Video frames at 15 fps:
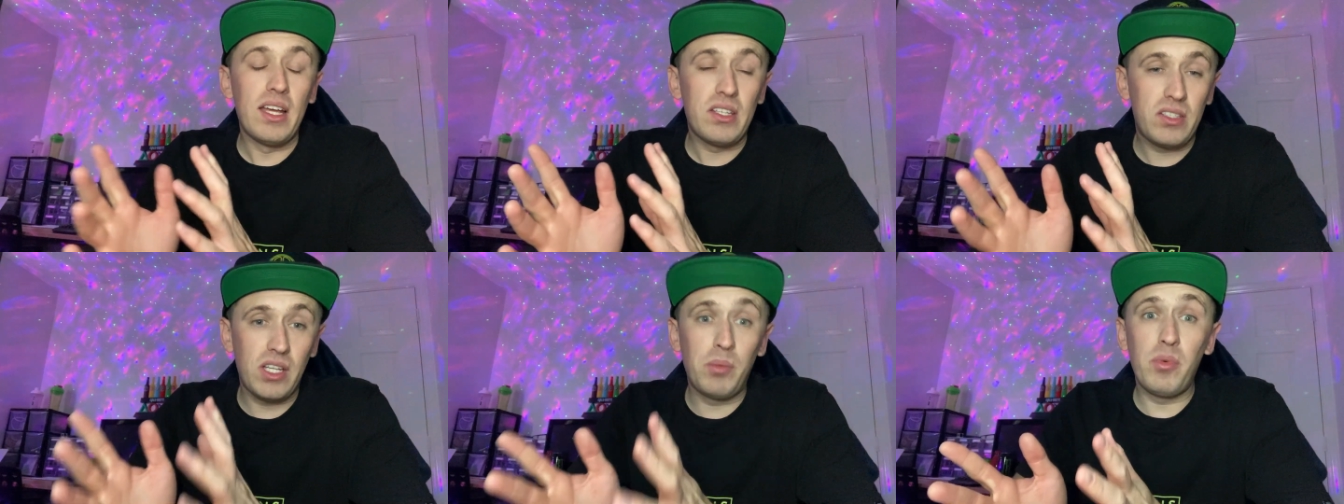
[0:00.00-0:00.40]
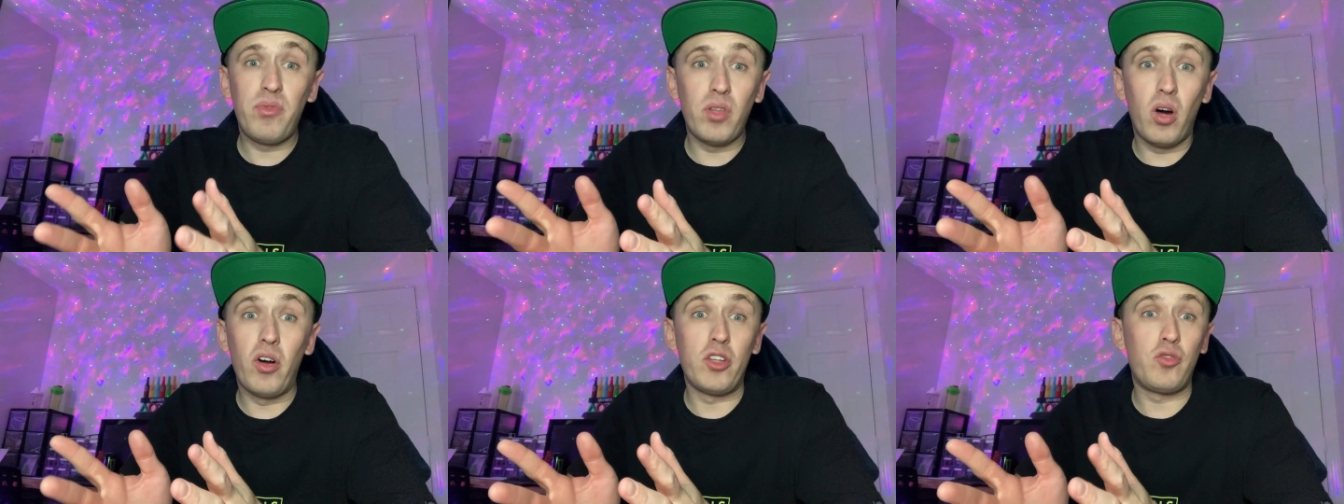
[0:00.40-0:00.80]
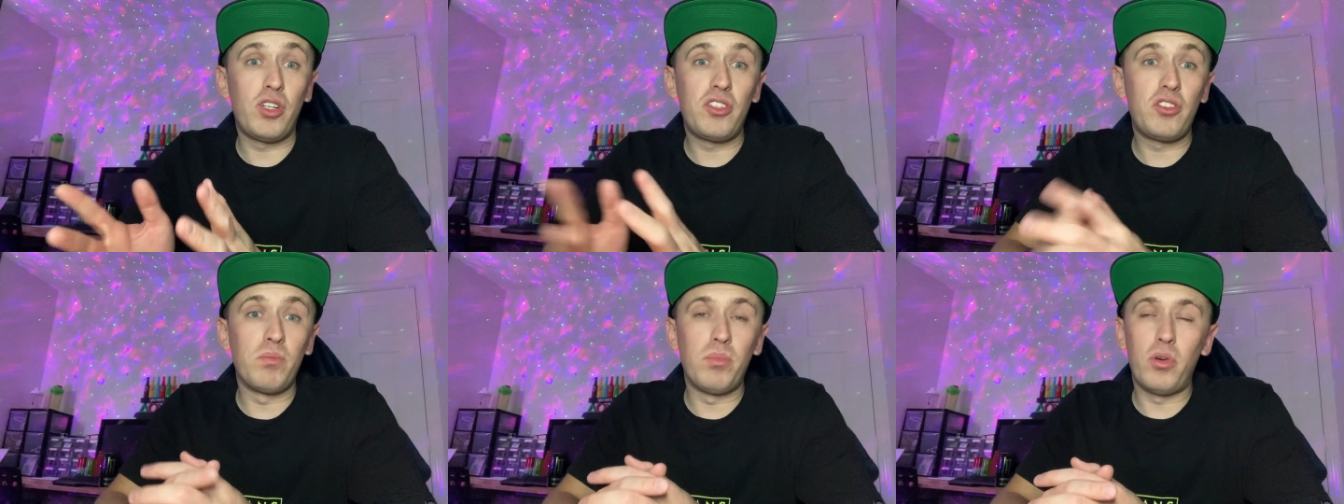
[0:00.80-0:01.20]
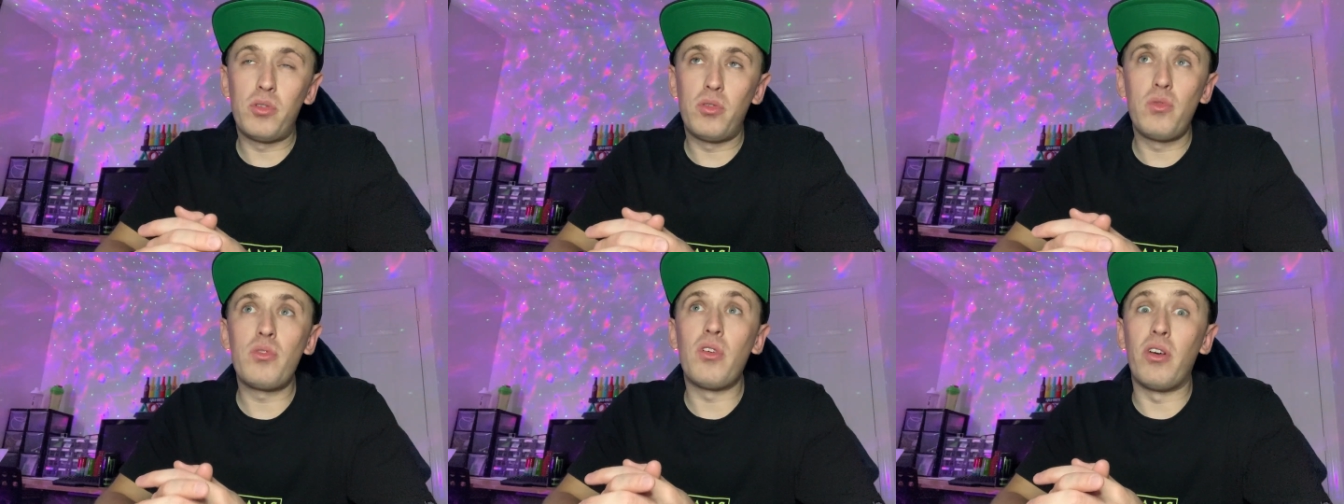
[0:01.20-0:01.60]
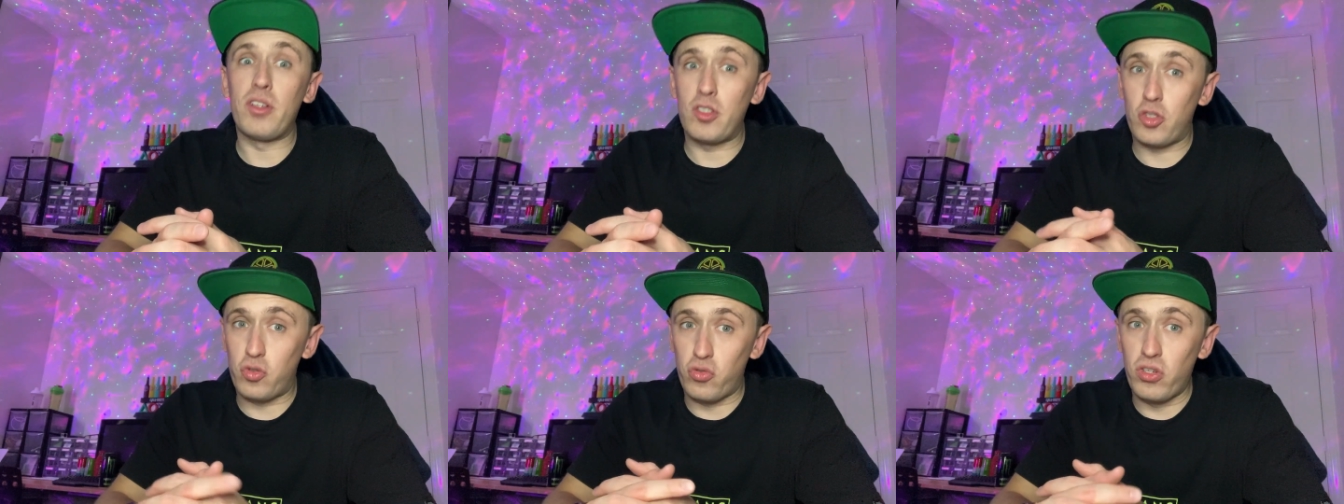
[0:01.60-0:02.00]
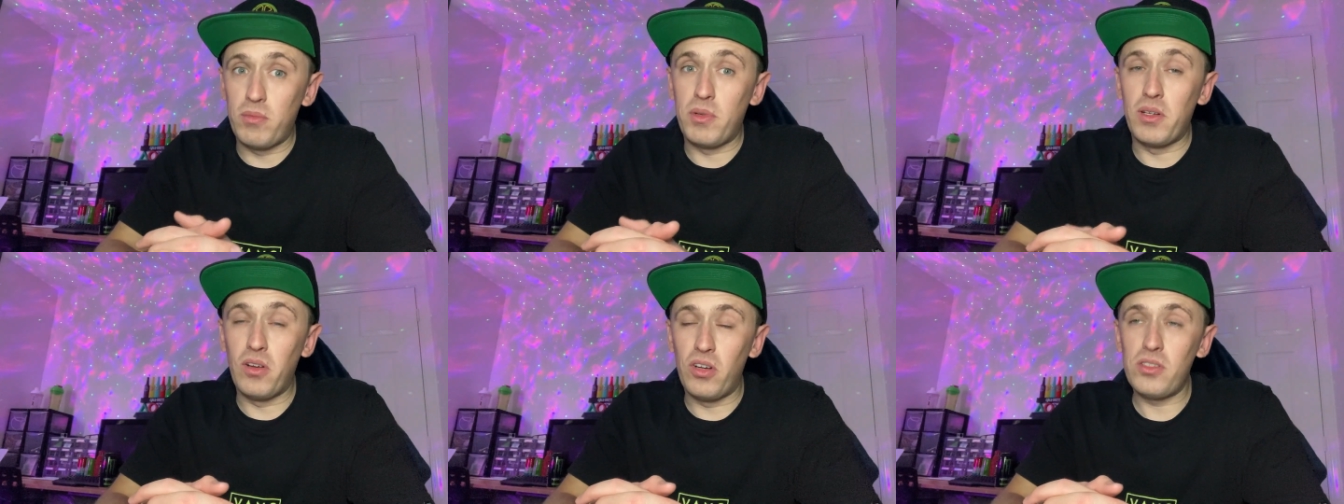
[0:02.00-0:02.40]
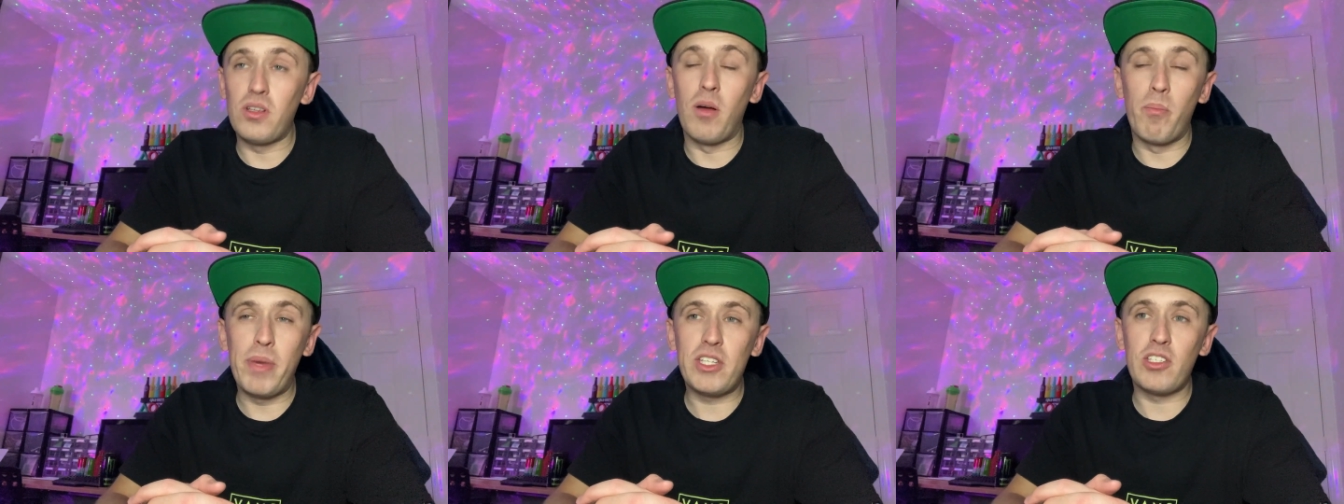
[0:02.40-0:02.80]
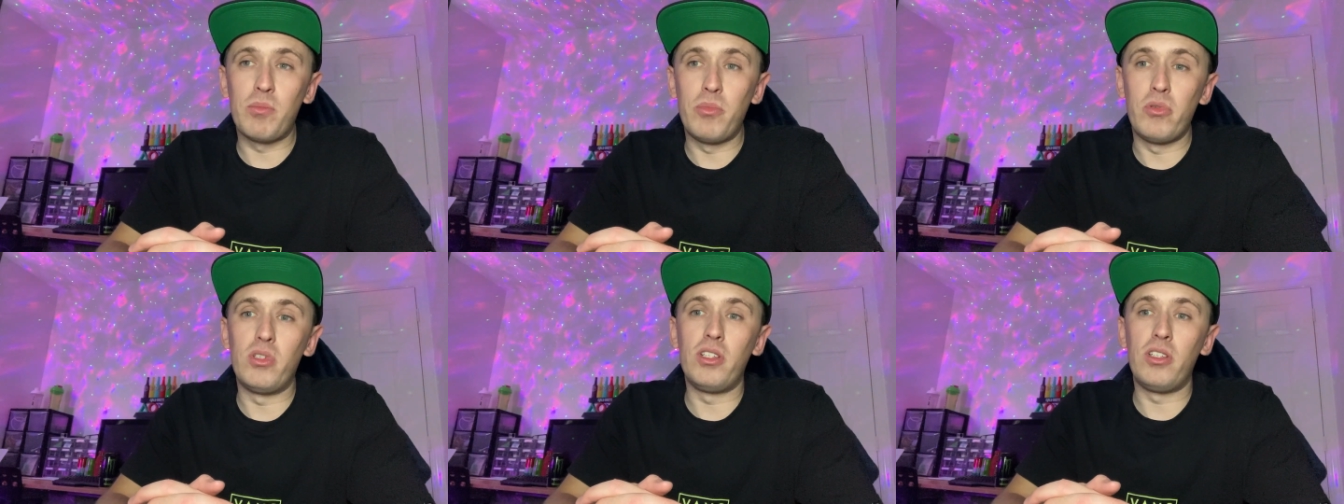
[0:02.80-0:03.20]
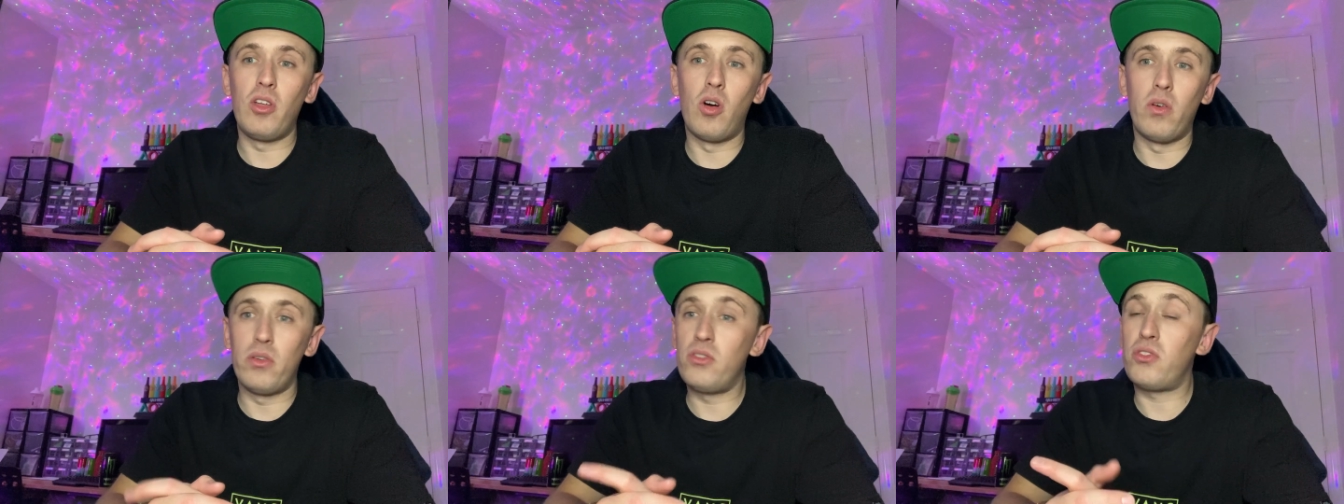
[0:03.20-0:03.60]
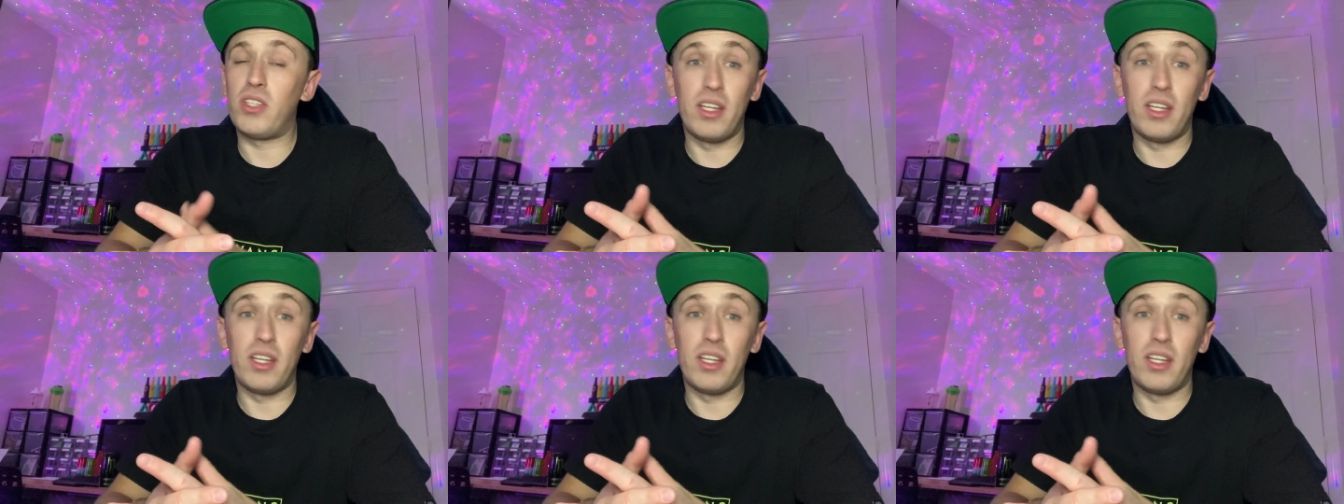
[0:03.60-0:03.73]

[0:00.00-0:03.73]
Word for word: Some of the hydration bottles are extremely nice, like Meta Moon and the Orange.